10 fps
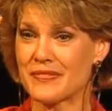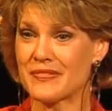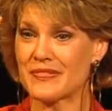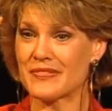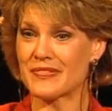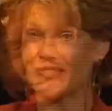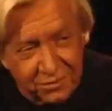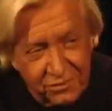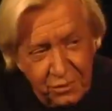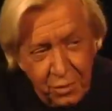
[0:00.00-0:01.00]
The
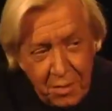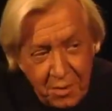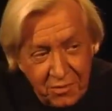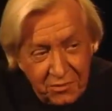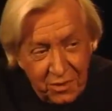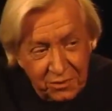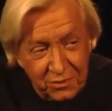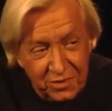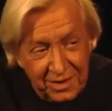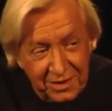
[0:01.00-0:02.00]
songs. Do you remember the song
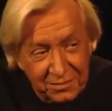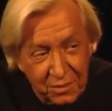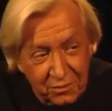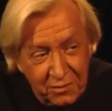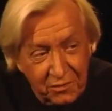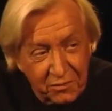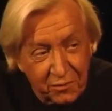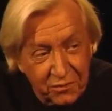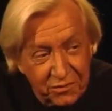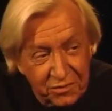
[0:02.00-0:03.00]
you sang on Merv Griffith's
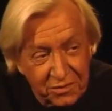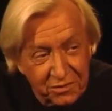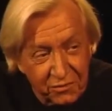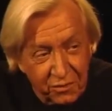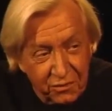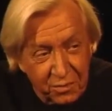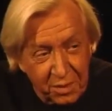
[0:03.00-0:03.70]
first appearance?